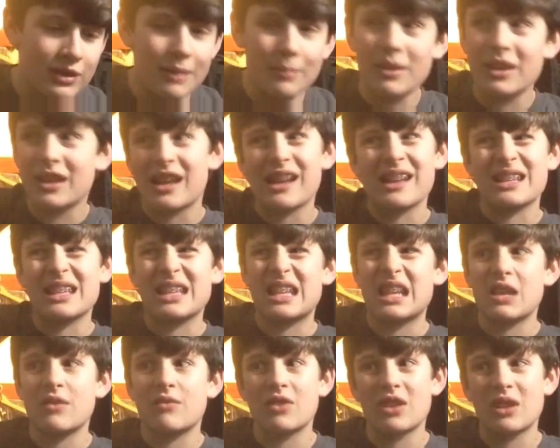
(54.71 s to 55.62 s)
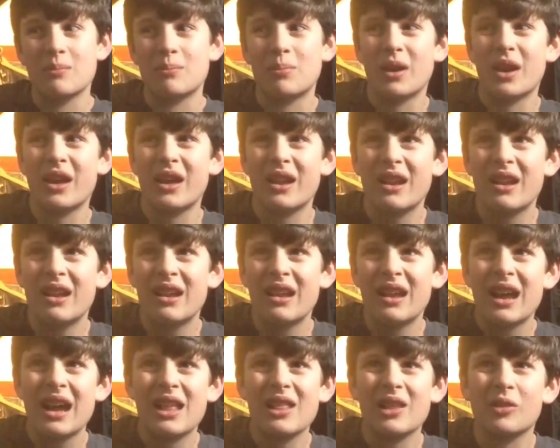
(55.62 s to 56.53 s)
Yeah, my dad has a TV, but
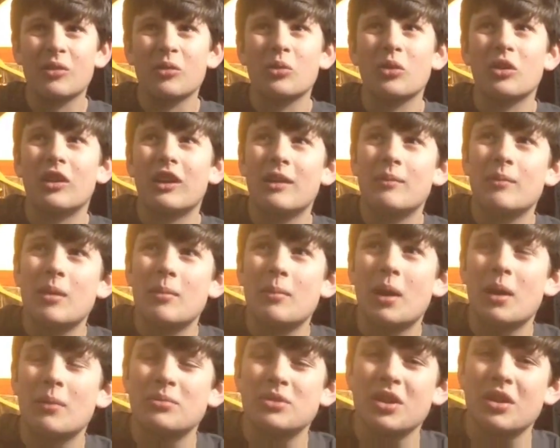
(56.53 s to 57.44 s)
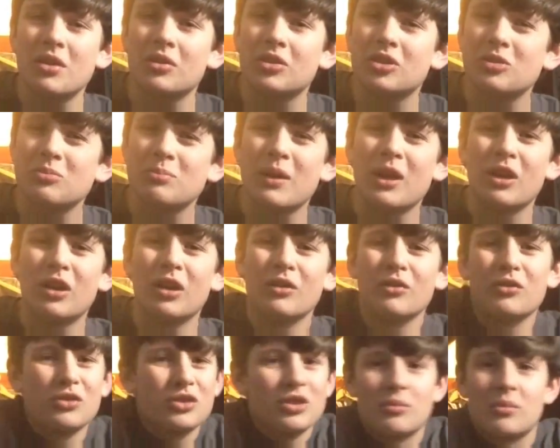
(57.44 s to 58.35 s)
I like recording at my mom's house better
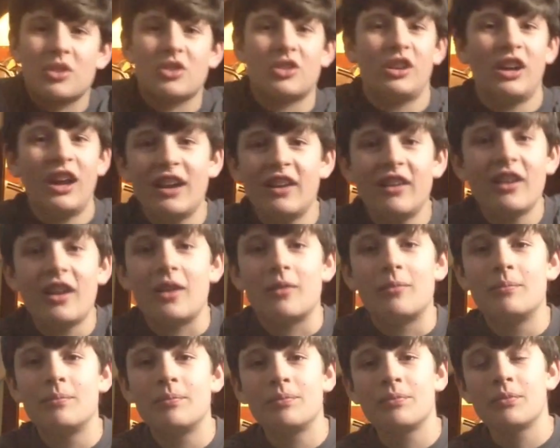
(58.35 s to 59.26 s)
for some reason. I don't know,